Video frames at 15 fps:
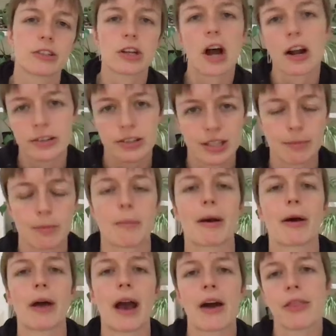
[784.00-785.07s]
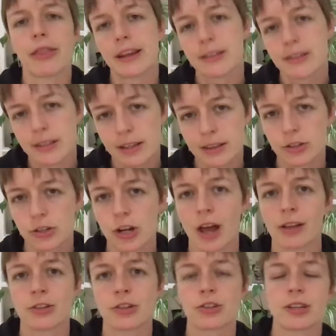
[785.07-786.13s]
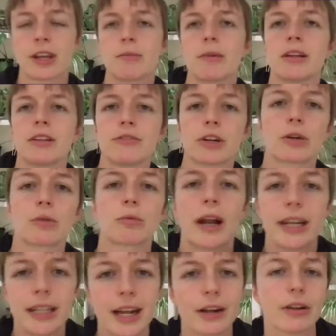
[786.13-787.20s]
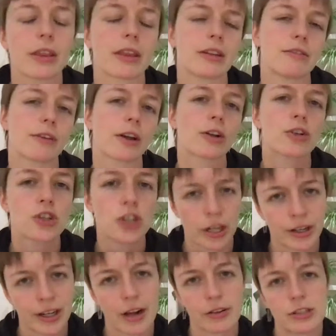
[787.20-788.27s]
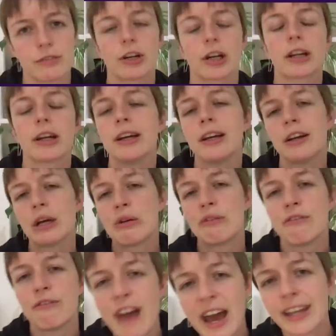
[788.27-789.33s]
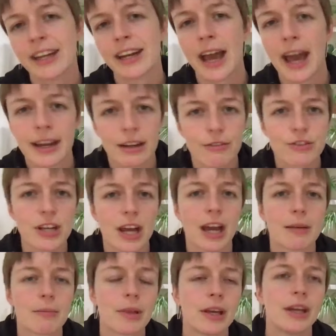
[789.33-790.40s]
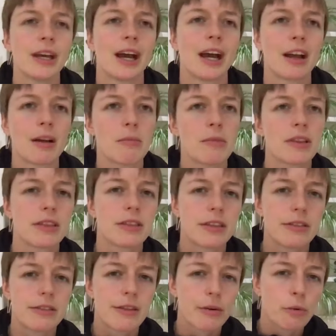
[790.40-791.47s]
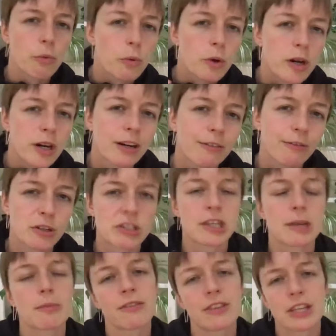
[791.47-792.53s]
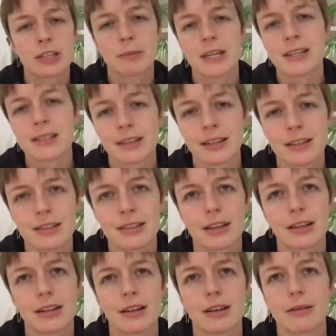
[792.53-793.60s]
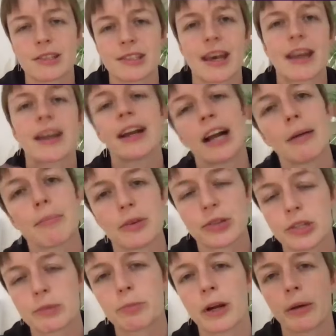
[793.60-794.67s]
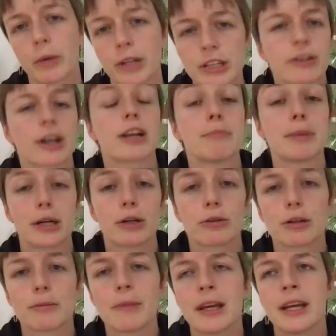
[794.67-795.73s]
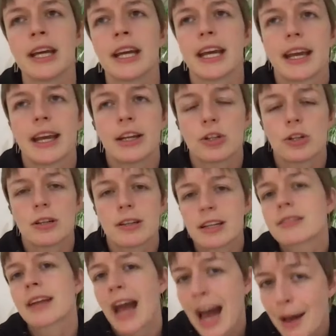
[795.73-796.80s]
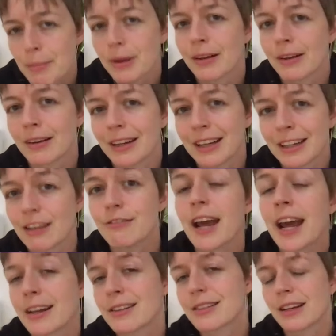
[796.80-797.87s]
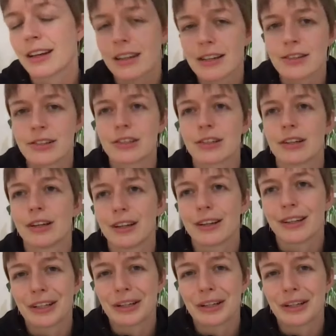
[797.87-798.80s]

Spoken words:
talk to them about how they see the challenge statement. You've got to write it out, and then you've got to share it out, and you've got to vet it ahead of time. The work for some of these pieces, setting up the sprint when you've got a big group, it needs to happen in advance, and it needs to,